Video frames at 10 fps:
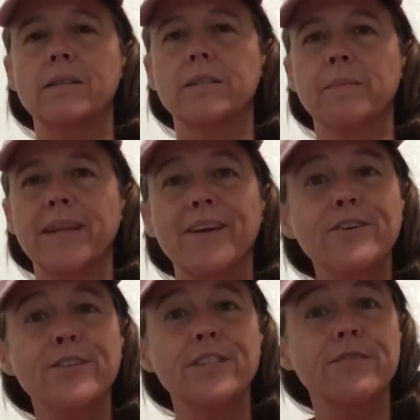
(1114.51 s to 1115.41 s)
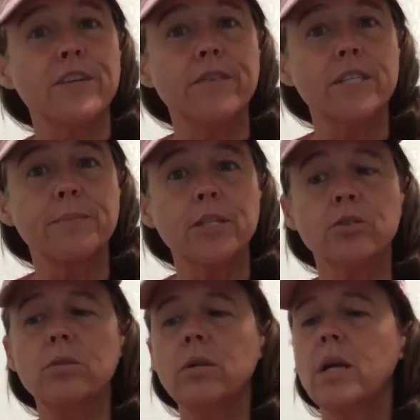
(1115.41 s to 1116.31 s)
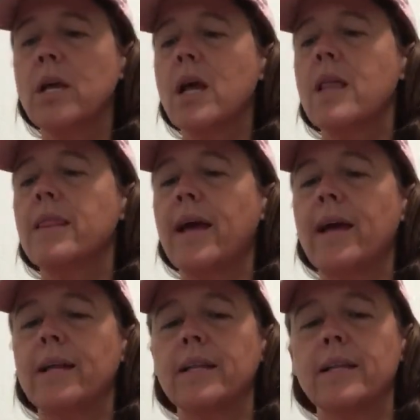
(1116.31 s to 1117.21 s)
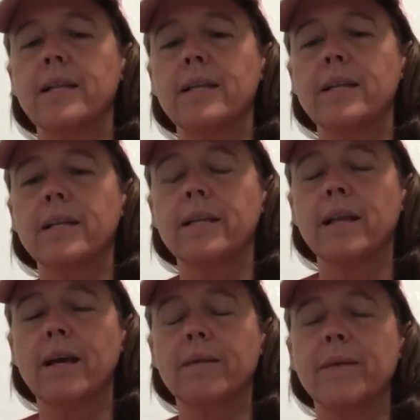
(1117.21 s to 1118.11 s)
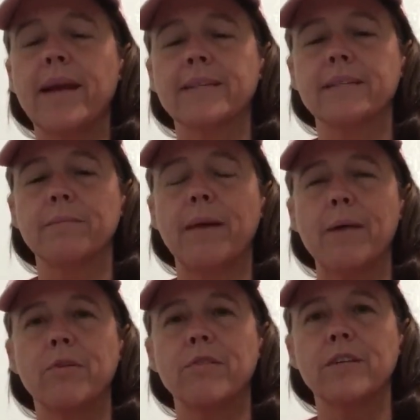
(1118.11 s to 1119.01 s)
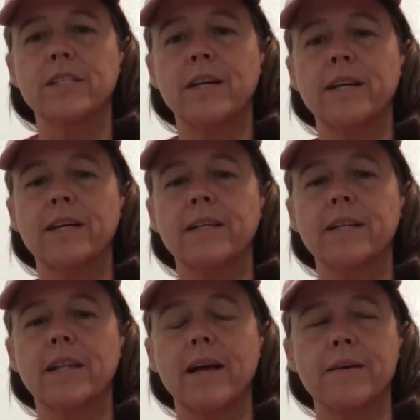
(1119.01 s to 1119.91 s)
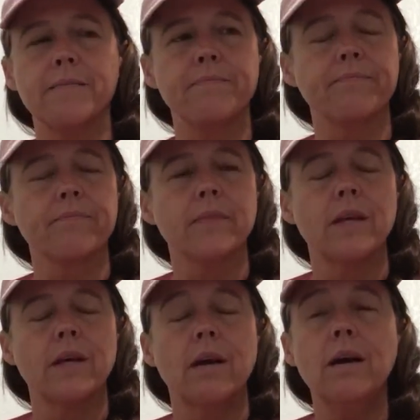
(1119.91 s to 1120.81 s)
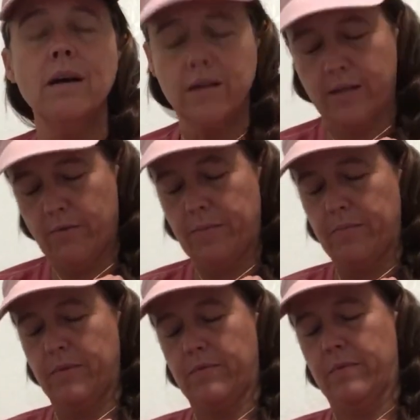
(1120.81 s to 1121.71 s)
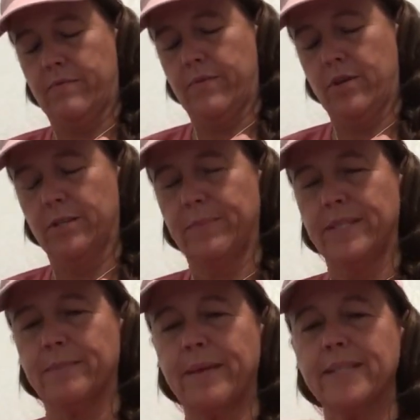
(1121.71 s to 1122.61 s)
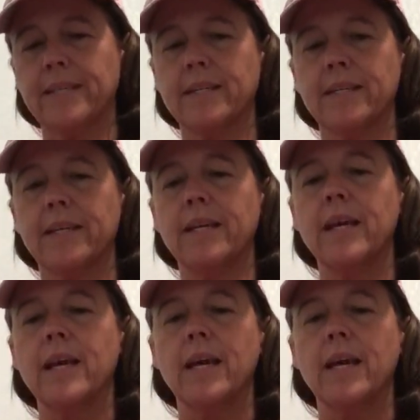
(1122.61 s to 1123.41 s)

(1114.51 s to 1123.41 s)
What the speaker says: somebody else that's very, very special that has a Bible verse on it. I can't remember the verse, but it's basically,